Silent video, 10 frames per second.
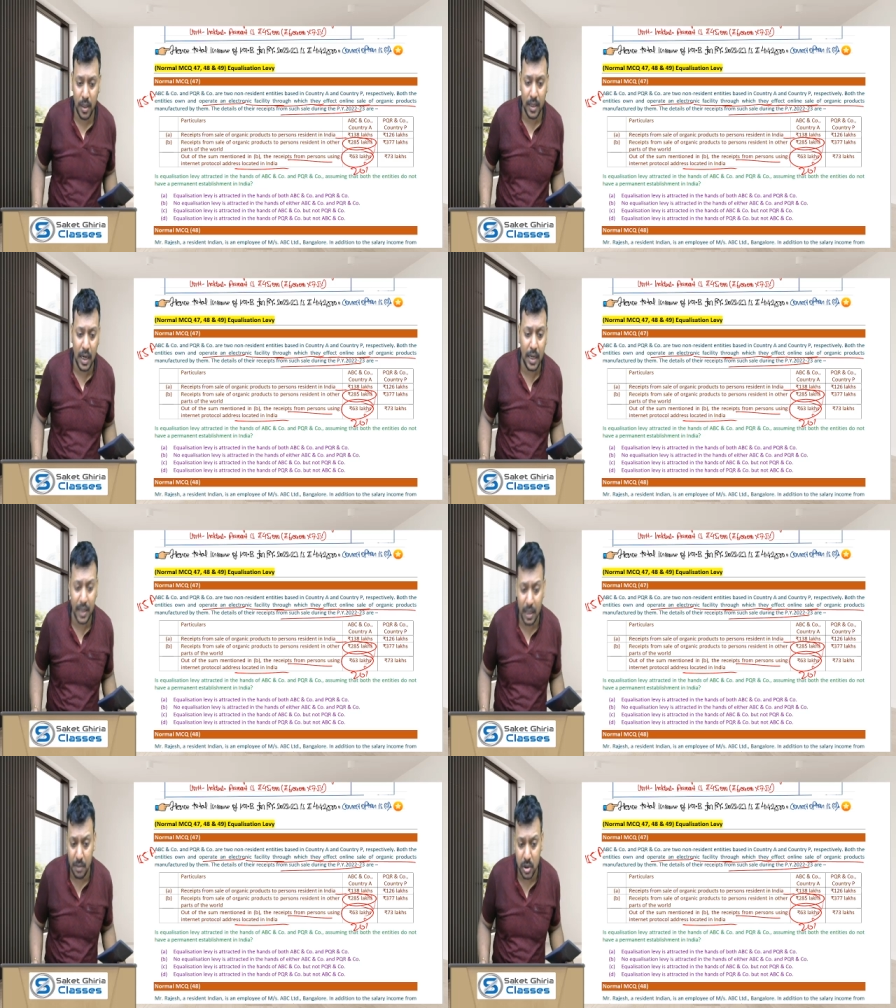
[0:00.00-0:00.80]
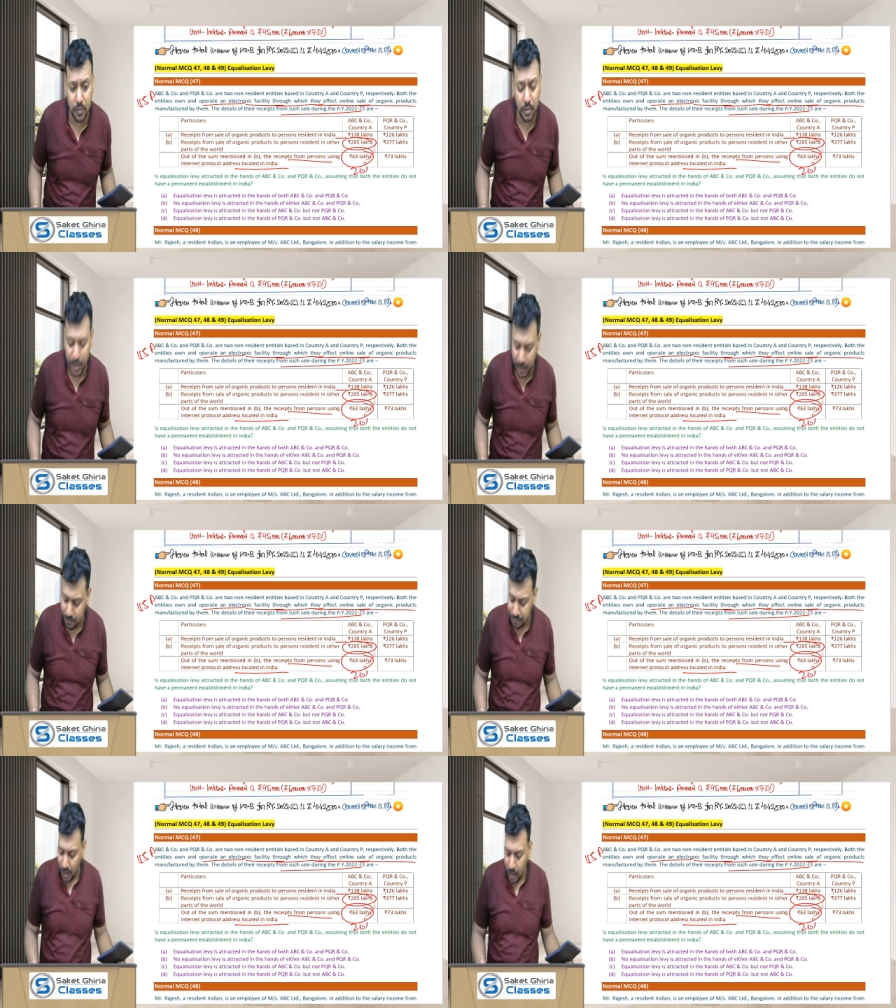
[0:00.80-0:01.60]
can't take much of your time.
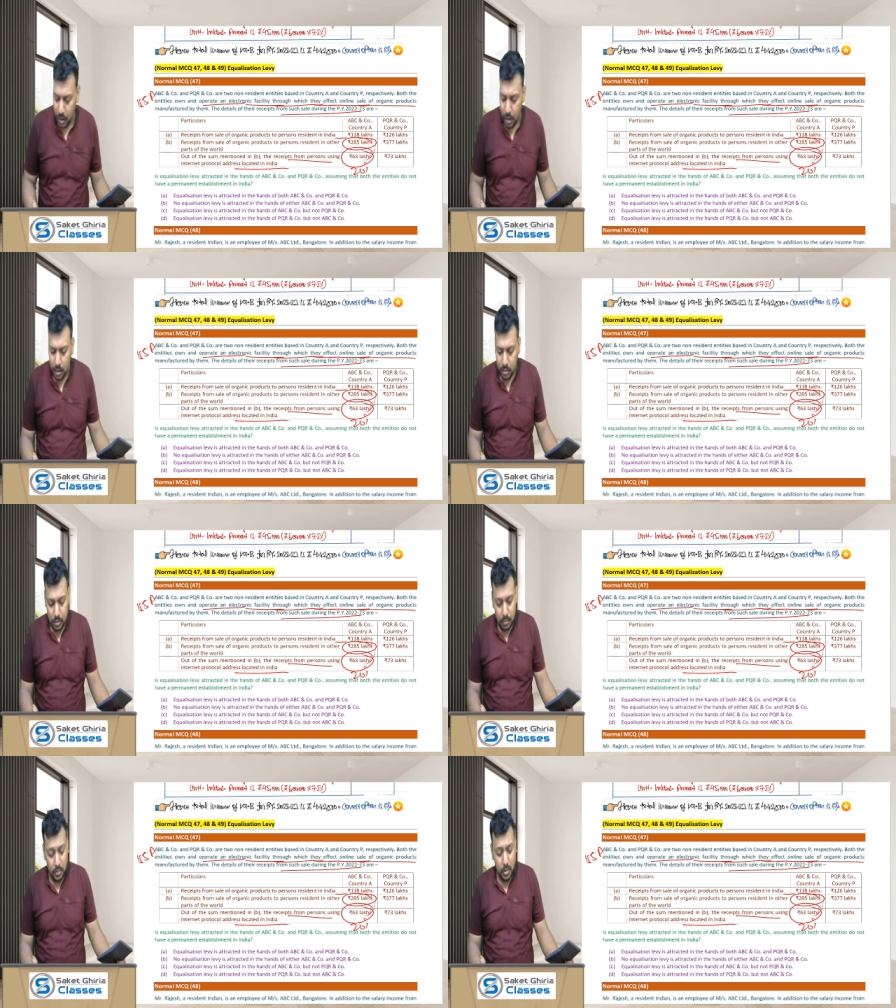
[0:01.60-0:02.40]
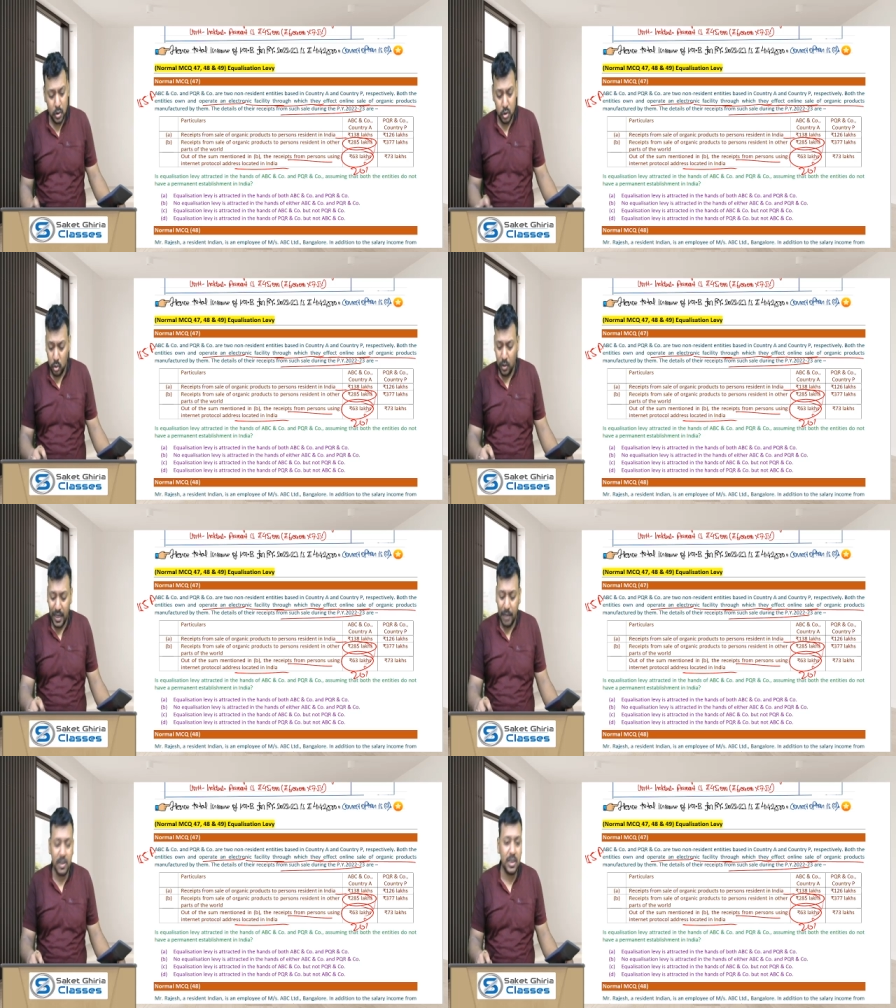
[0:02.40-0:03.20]
So
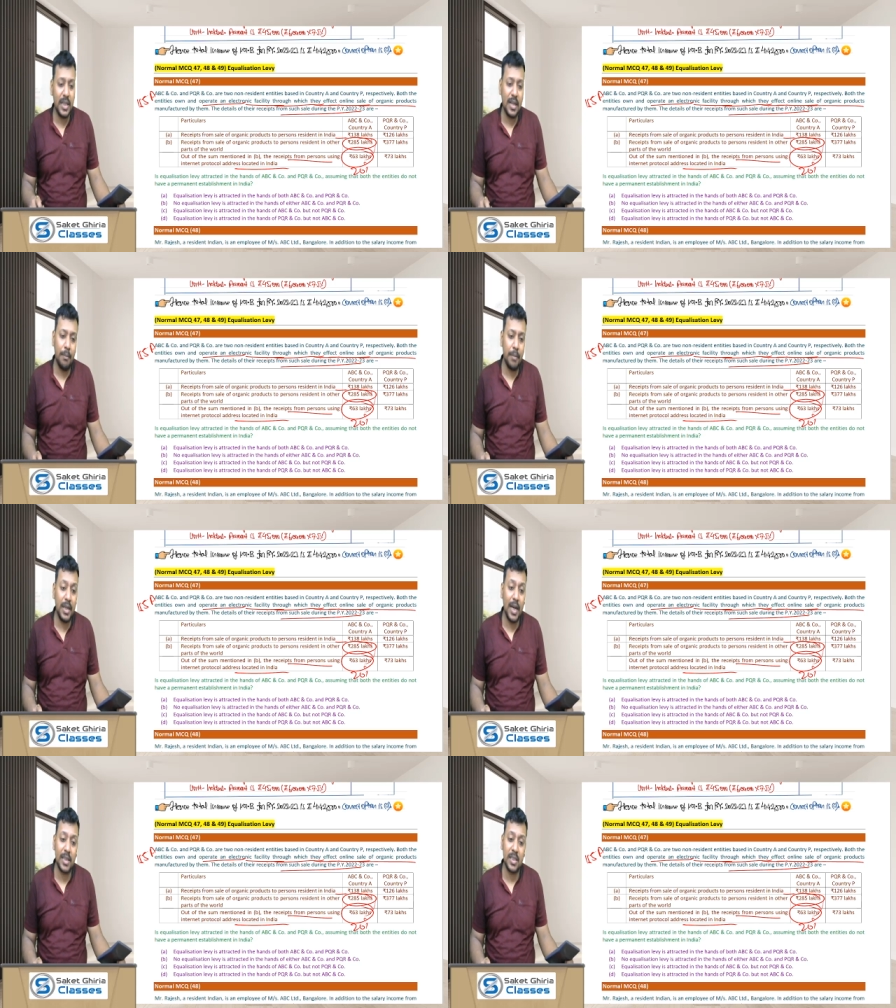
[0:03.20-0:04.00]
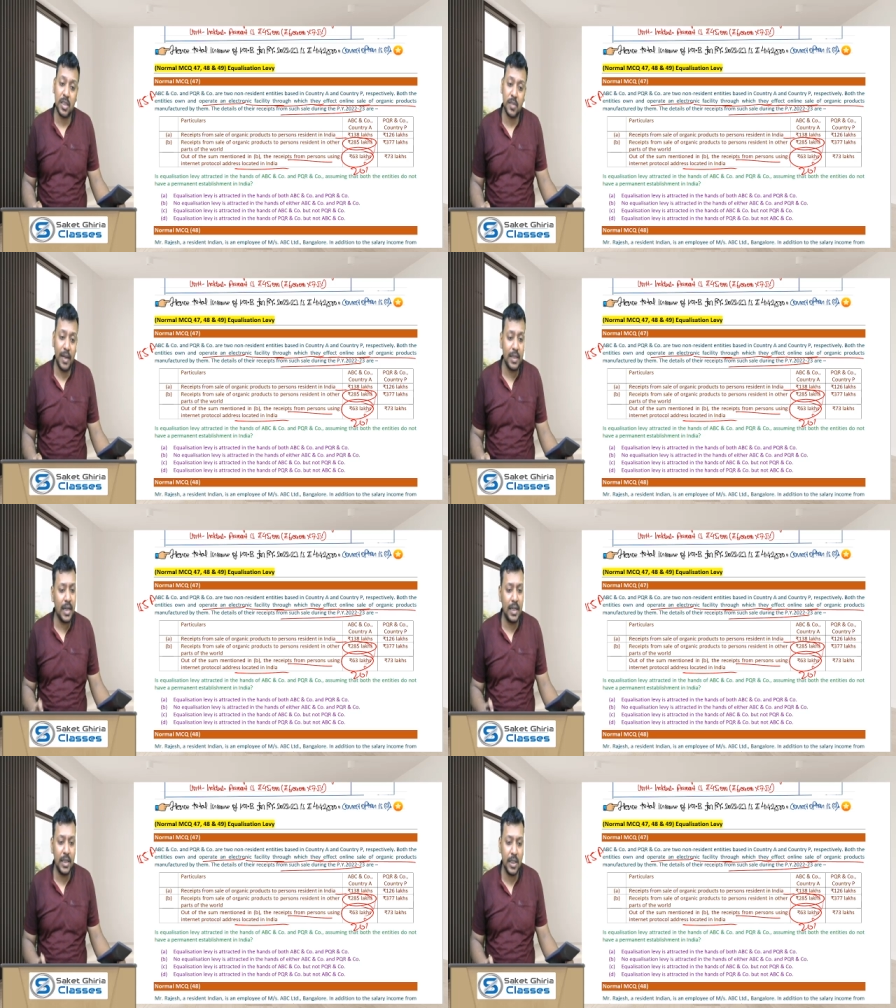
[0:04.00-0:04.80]
ABC and company are satisfying the
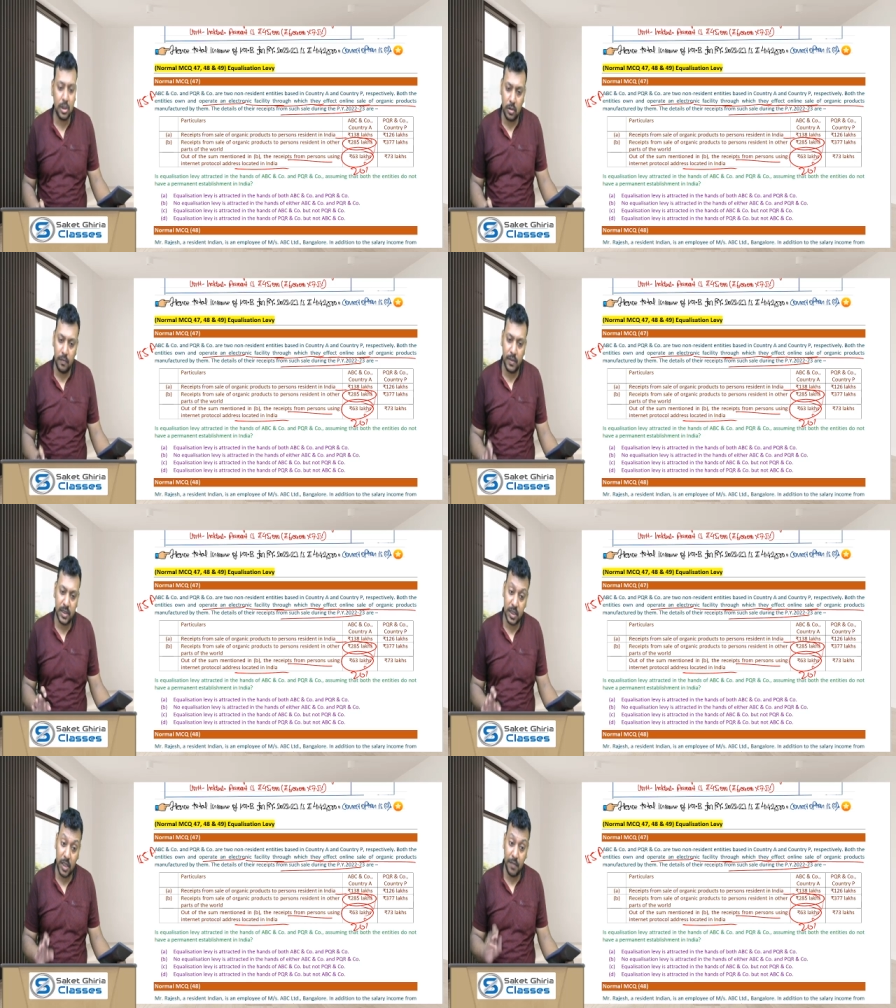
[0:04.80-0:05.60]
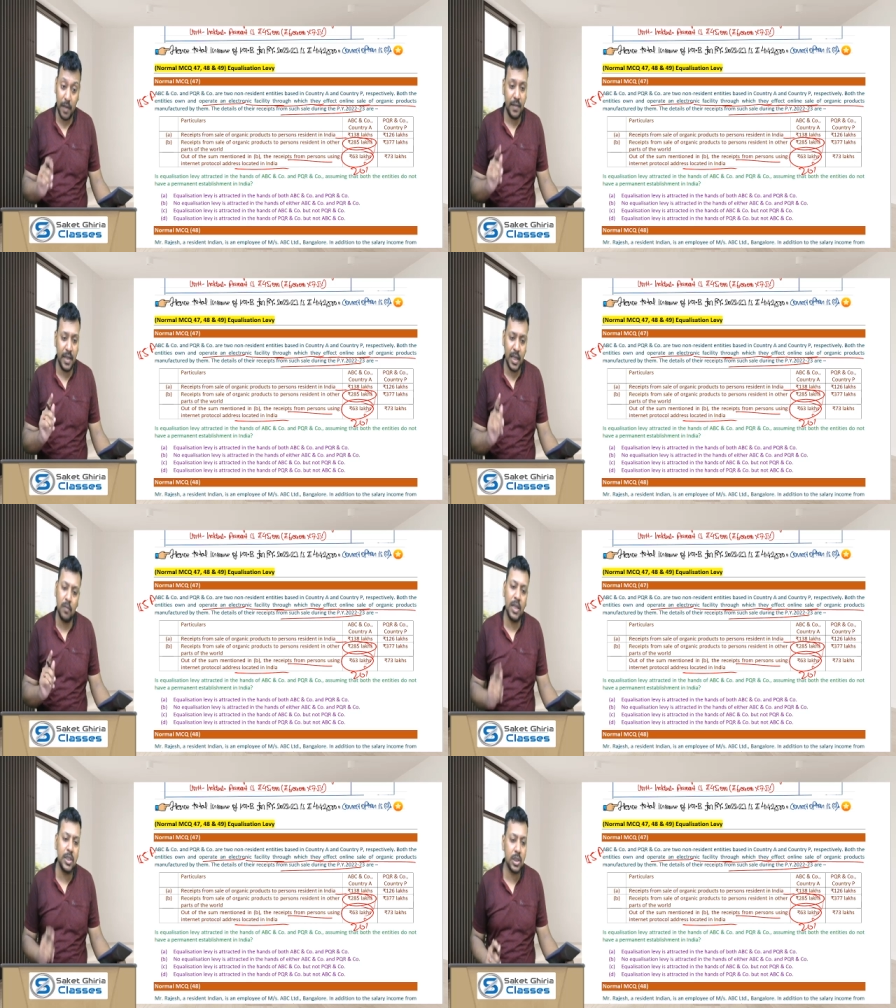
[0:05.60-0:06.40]
conditions of 165A
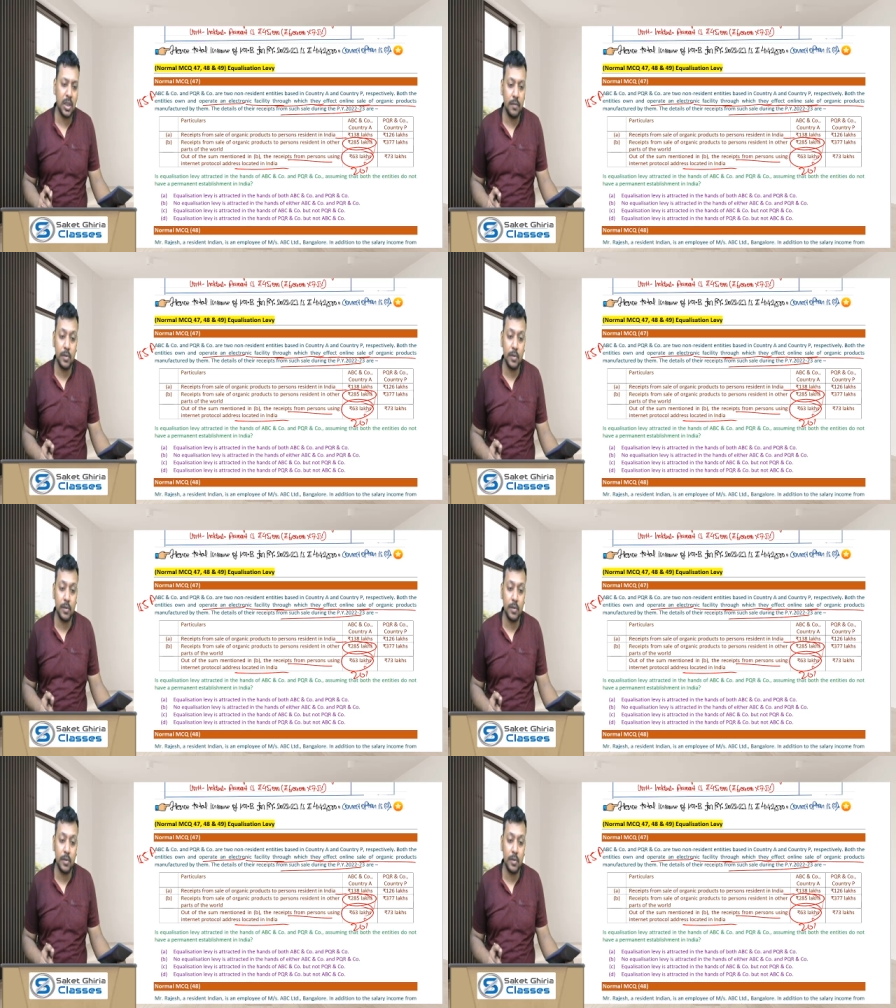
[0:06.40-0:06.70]
equalization levy.